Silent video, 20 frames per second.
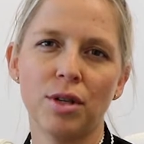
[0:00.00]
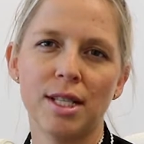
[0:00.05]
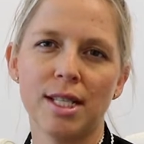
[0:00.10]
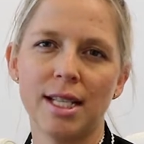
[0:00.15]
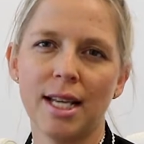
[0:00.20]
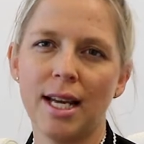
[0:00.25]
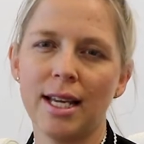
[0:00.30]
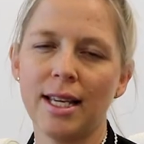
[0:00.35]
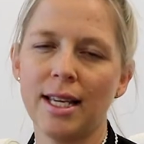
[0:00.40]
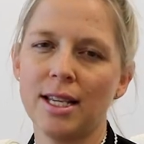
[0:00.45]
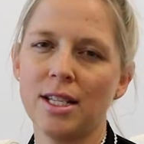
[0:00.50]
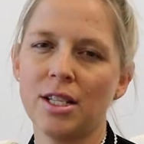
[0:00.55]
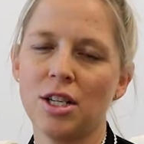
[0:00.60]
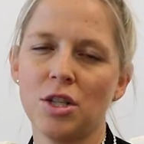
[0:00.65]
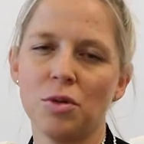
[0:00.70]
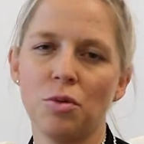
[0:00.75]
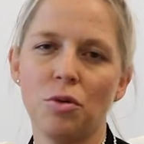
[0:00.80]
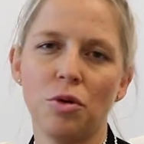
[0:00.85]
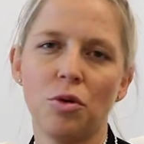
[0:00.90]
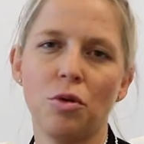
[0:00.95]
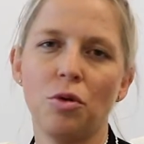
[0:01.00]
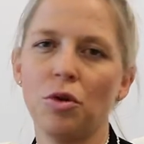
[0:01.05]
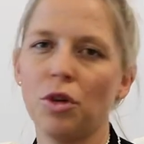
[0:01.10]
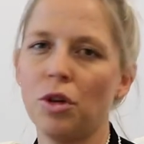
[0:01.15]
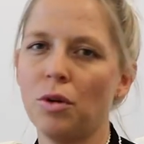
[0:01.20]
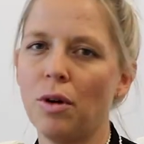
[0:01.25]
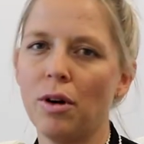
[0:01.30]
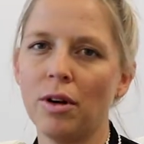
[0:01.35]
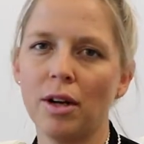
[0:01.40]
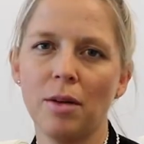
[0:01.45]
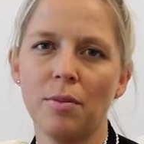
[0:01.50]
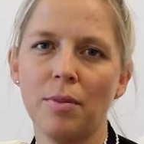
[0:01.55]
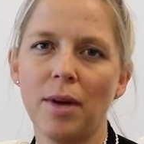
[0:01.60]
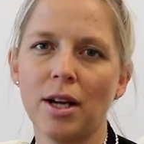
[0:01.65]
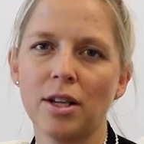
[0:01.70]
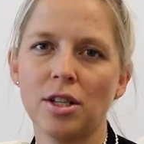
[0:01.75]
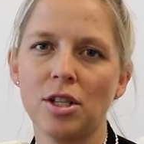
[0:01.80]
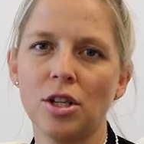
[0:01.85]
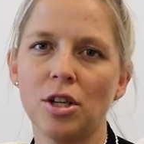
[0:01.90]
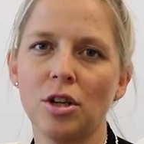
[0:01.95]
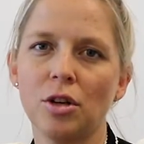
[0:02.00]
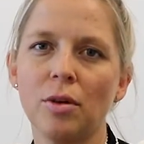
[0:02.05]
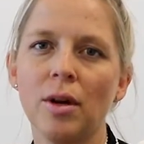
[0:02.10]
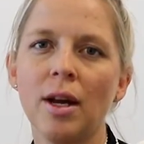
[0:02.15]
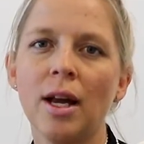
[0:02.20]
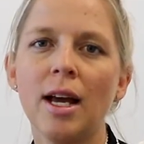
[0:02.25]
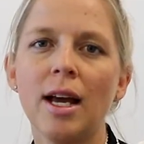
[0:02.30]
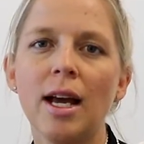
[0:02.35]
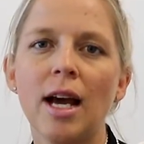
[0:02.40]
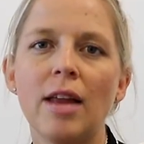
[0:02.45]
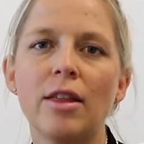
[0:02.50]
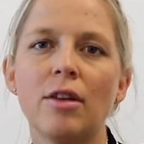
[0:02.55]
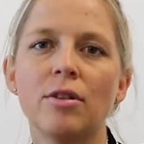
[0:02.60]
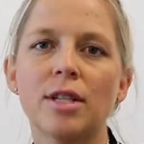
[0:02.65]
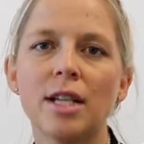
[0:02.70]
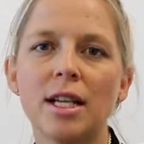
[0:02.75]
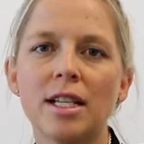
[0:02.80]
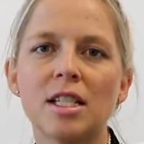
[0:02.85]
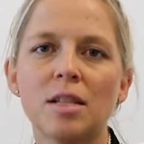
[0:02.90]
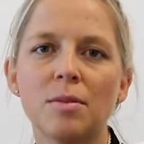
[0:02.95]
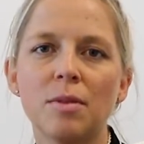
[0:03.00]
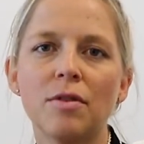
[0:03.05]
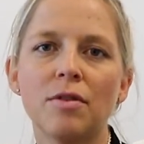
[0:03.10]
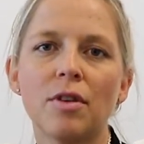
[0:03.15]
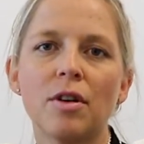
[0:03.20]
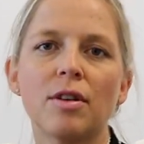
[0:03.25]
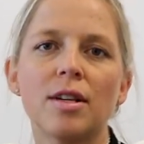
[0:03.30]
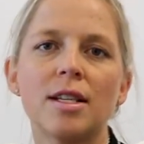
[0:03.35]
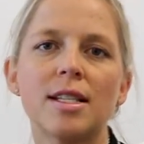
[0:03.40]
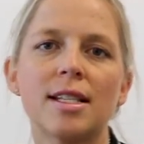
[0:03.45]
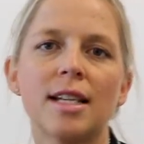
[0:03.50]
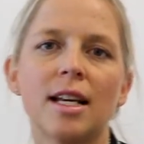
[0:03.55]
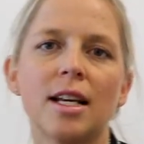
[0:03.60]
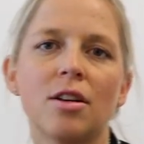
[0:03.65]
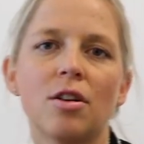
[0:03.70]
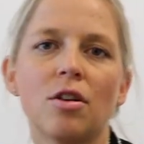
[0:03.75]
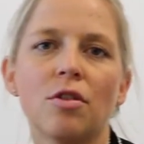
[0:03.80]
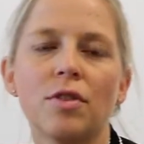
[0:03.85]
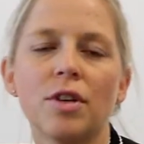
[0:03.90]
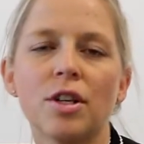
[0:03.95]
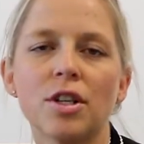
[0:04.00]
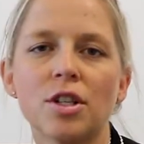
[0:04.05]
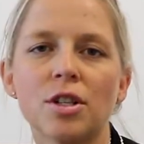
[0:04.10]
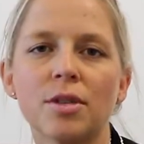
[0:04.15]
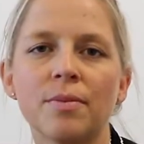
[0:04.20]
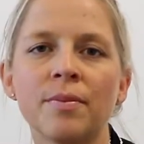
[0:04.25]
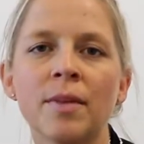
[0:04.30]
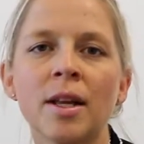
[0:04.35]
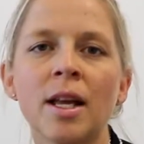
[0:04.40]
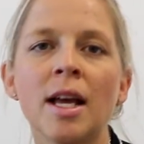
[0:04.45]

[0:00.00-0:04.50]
and say, yes, we'll call you, I'll get back to you. And they'll tend to be very standoffish.